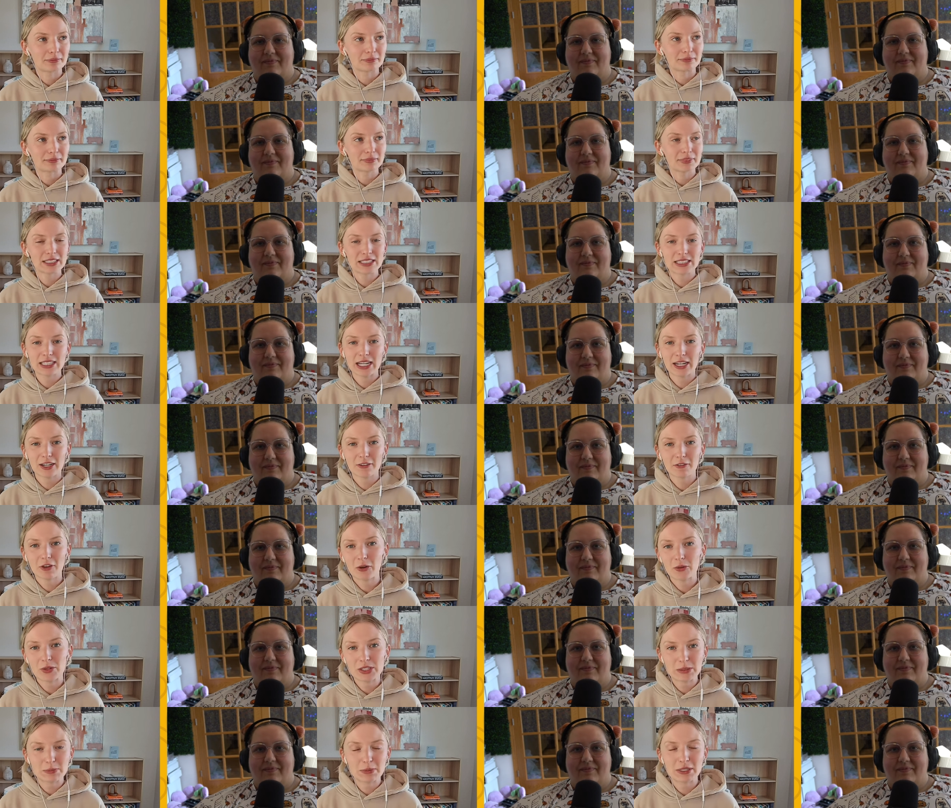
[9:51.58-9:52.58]
Speaker 1: It's kind of
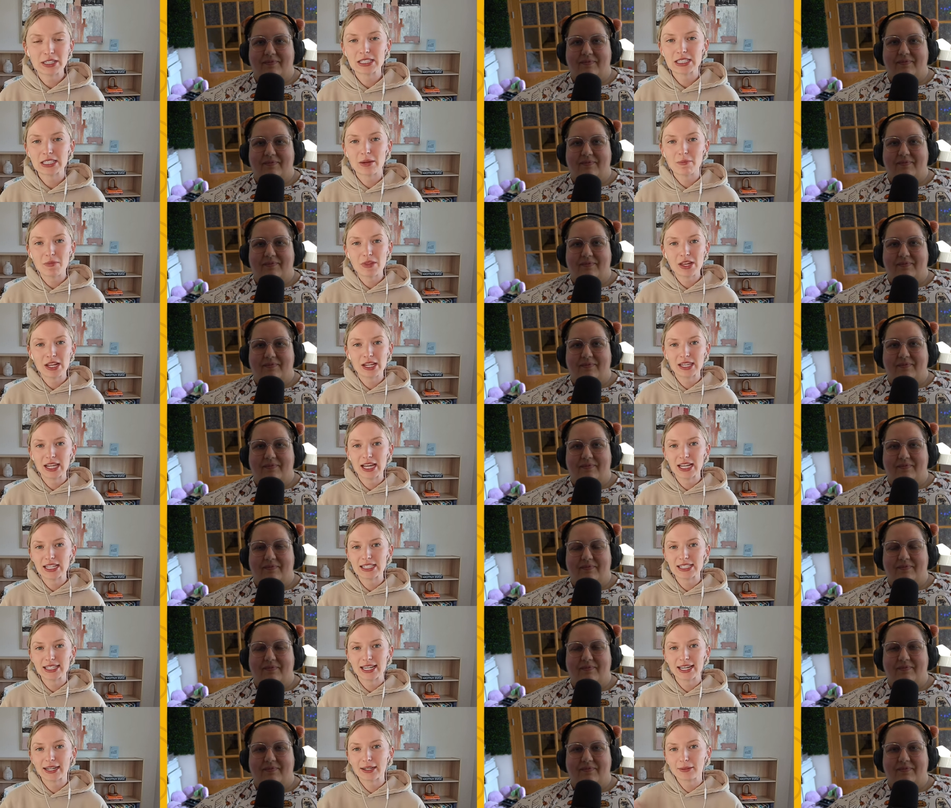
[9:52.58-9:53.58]
always been something
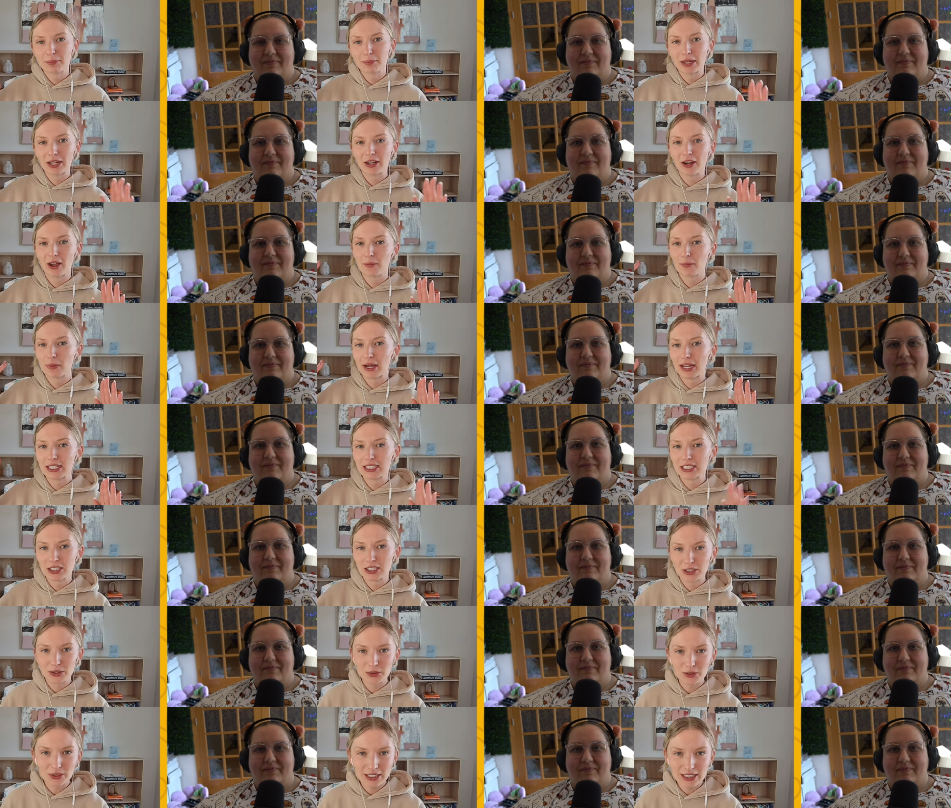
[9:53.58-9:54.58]
that's like been on my to
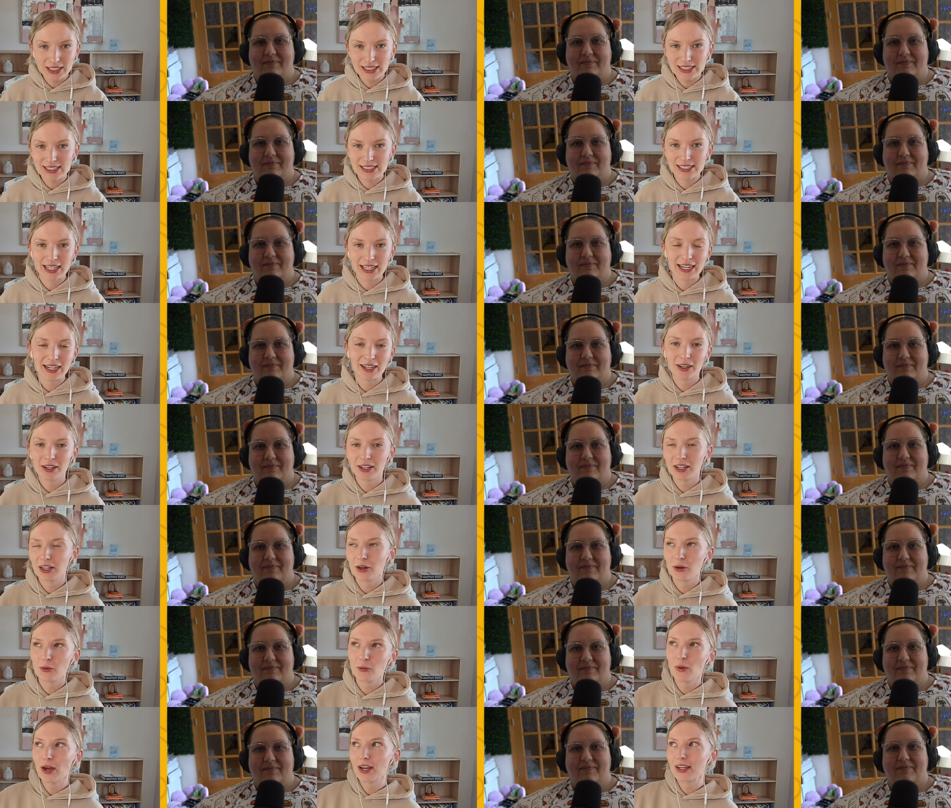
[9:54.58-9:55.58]
do list. Like, you
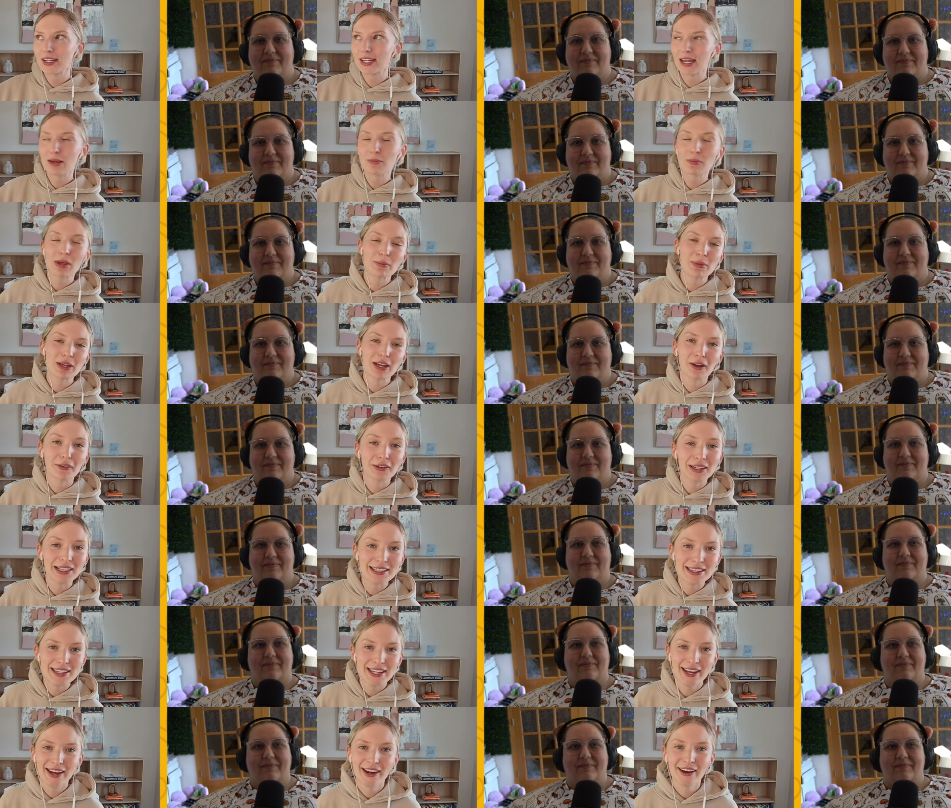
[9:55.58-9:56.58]
know, one day maybe I'll
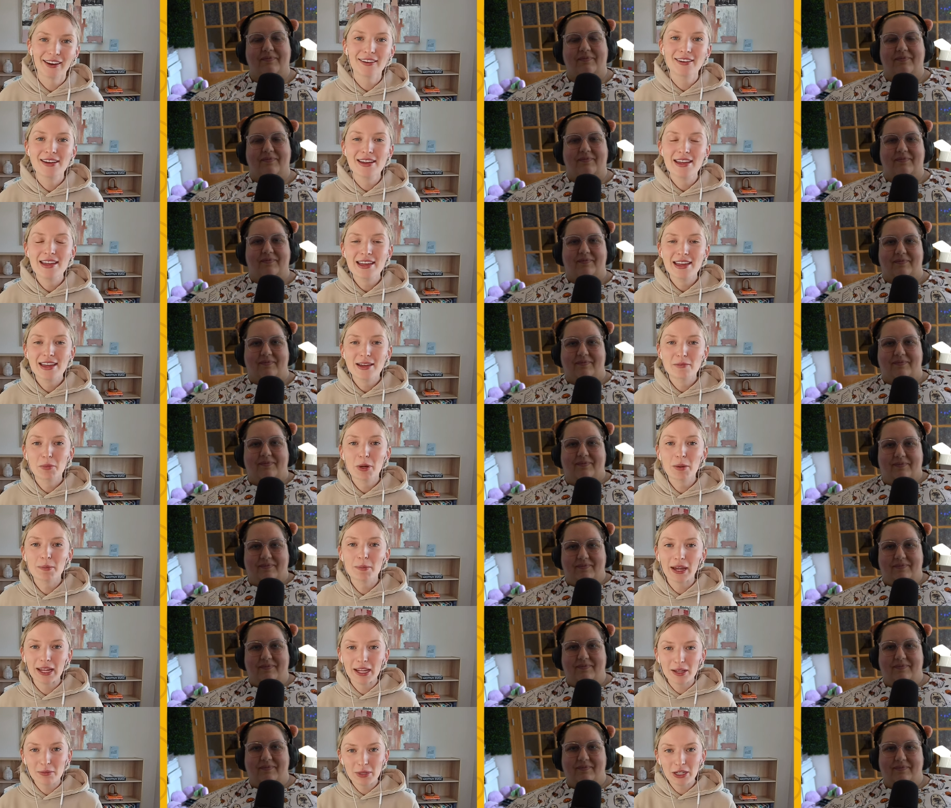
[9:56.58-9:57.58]
get there. But
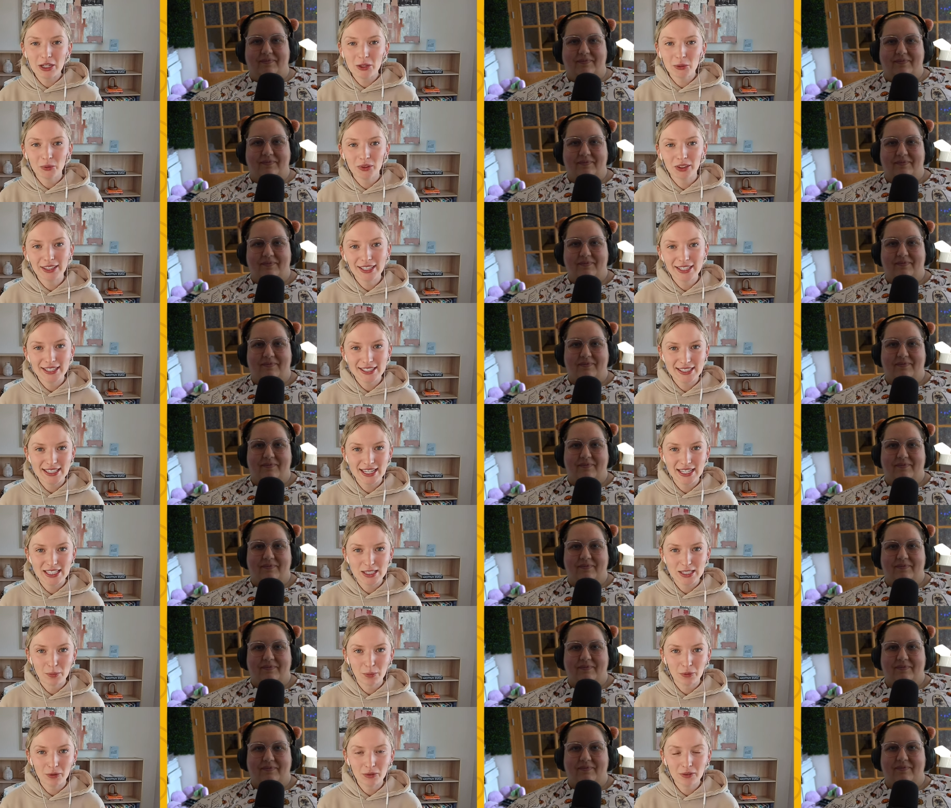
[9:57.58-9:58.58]
Mike made it really
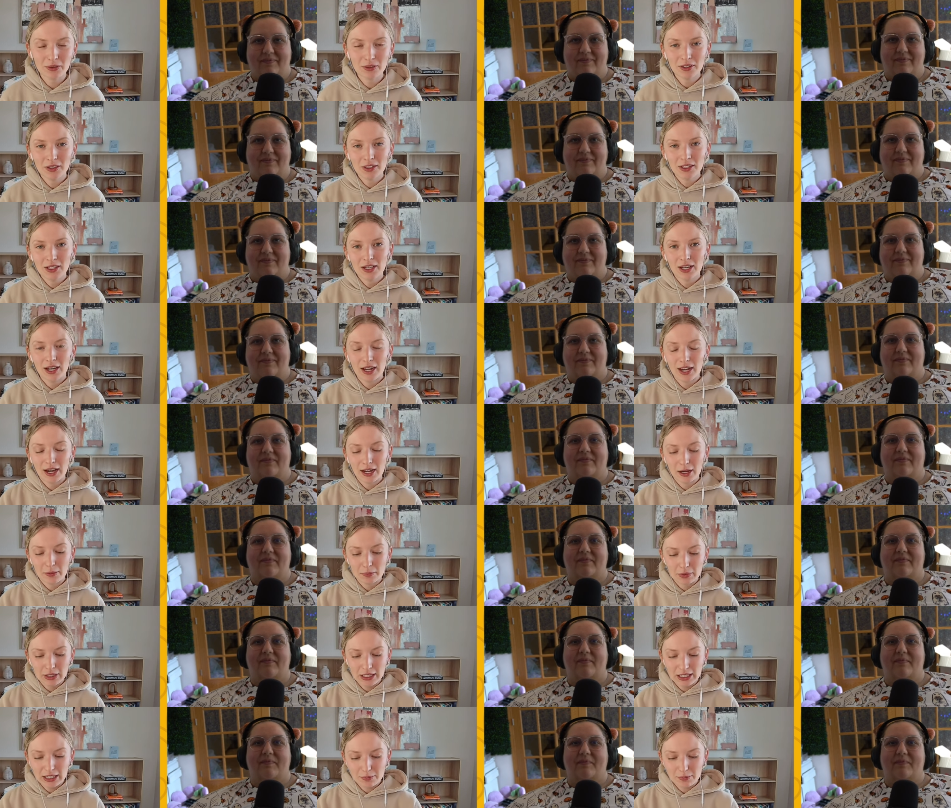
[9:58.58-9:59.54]
accessible he